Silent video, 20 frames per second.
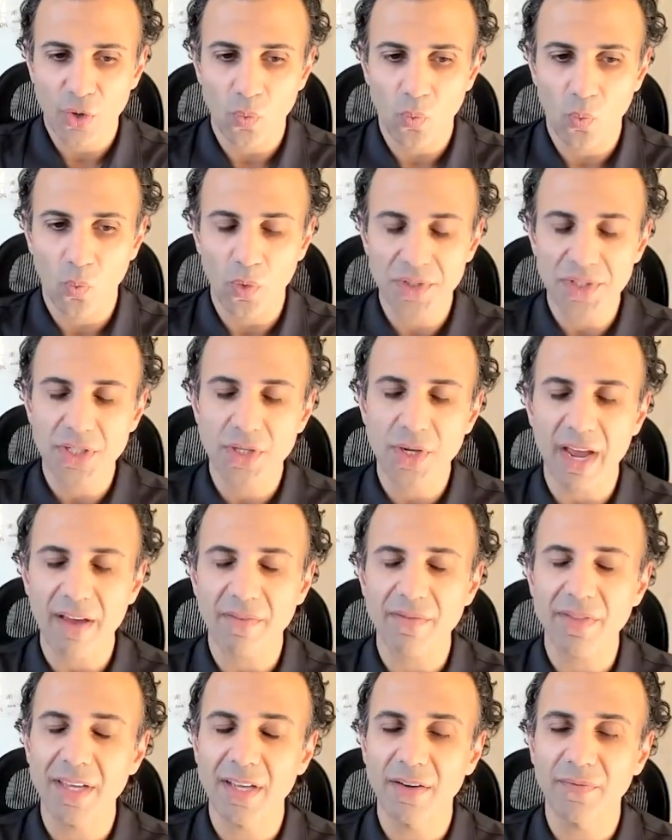once you
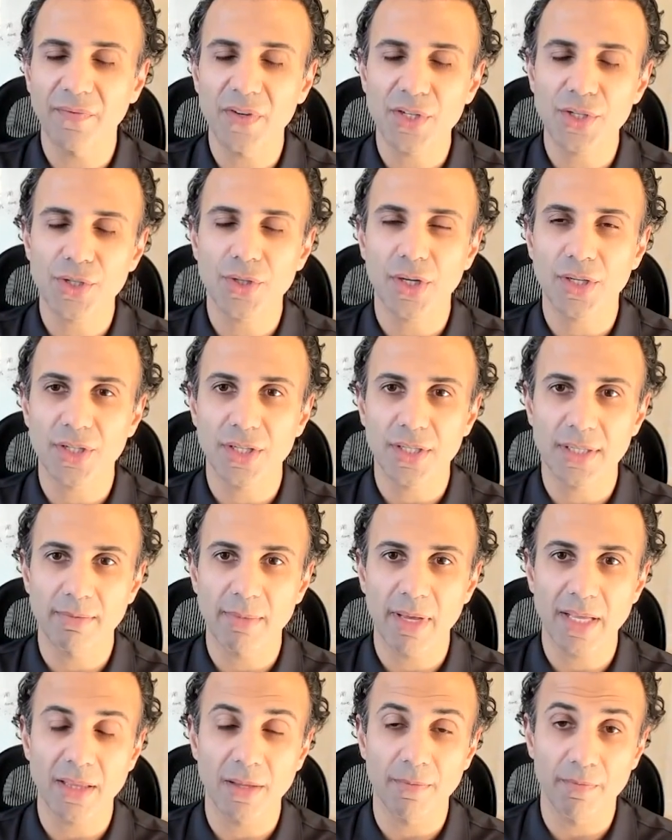have the infrastructure to
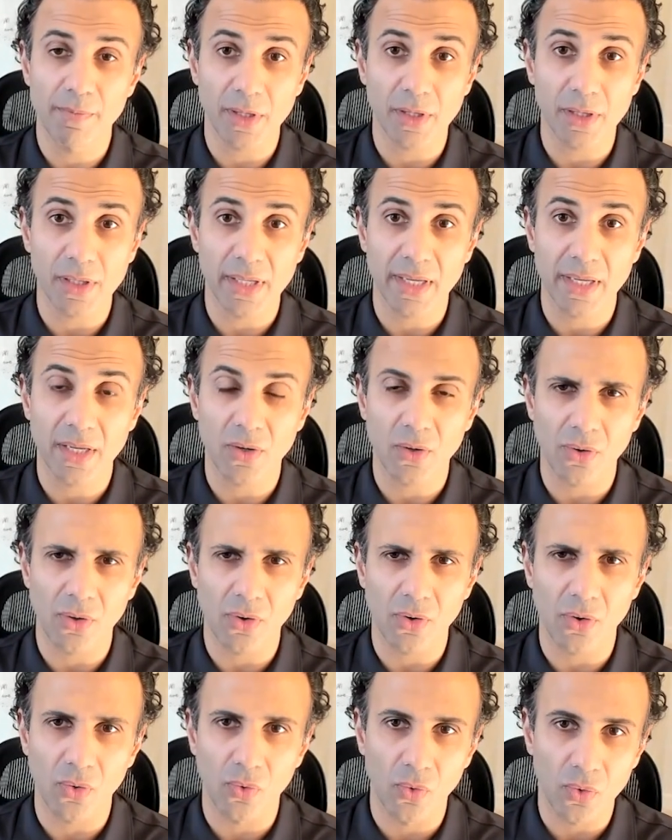make the building
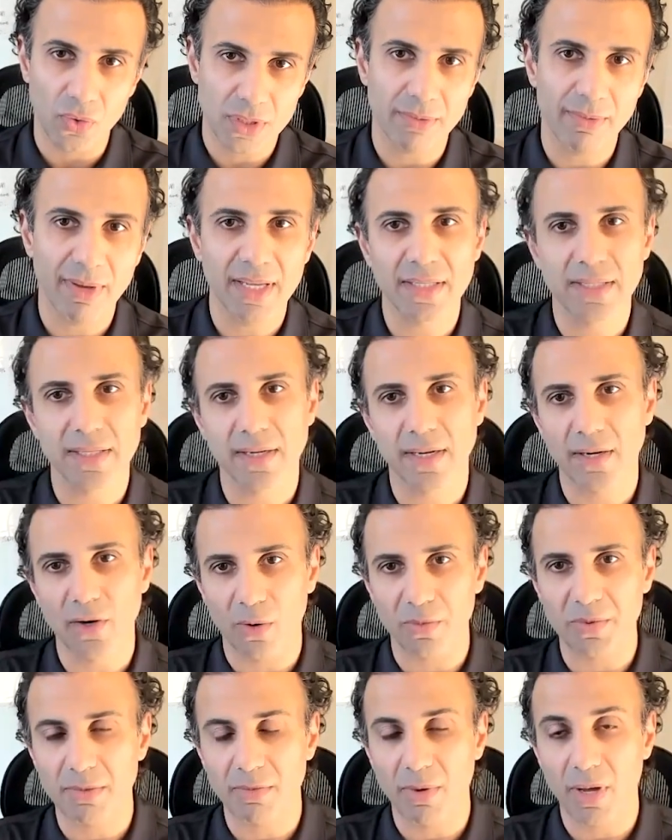automated and
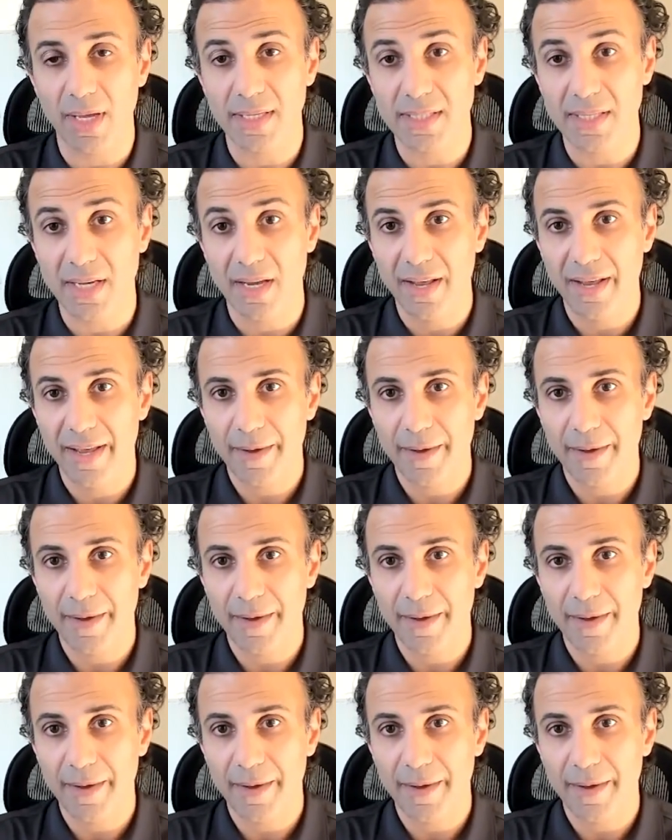optimized,